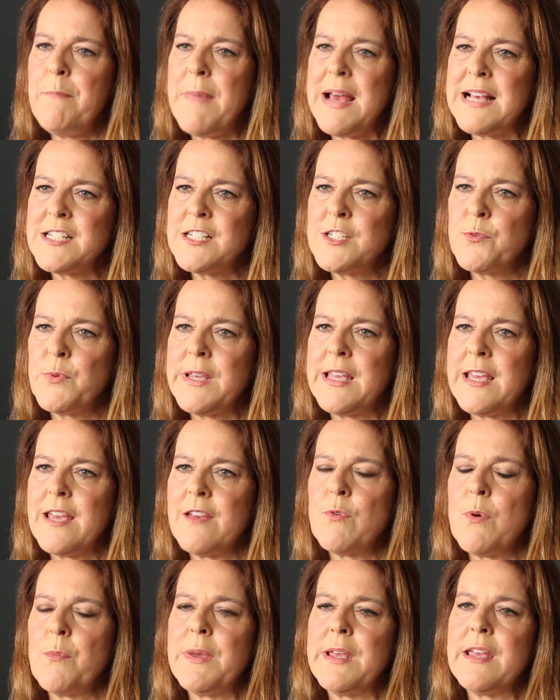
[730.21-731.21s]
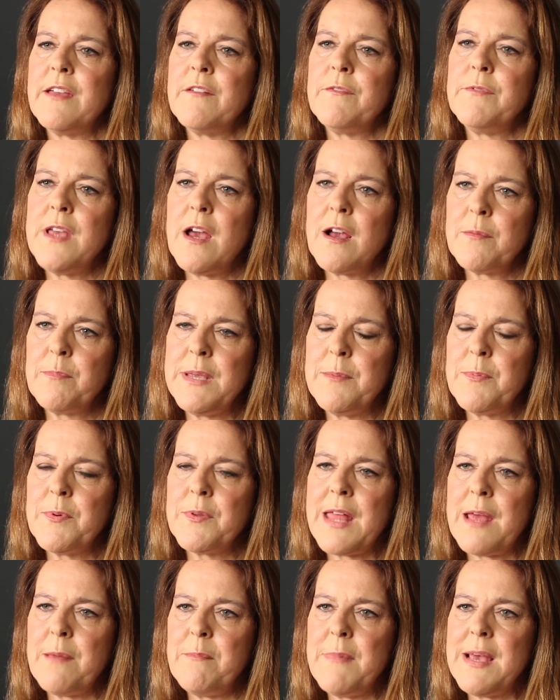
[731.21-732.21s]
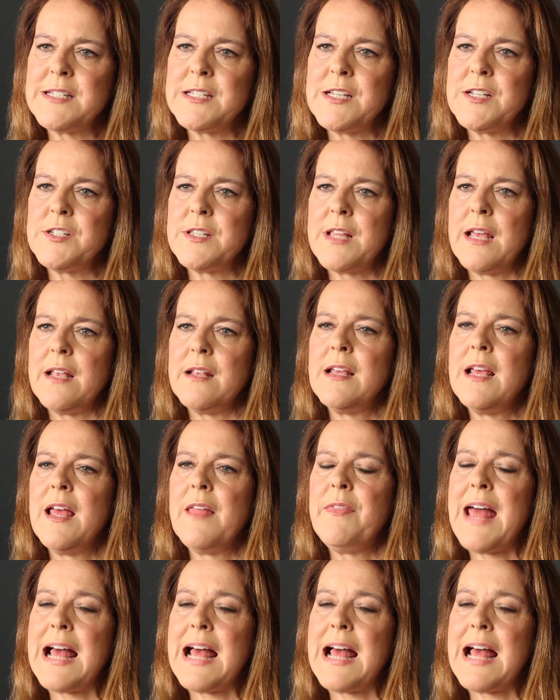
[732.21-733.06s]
message we give when we give young people that message that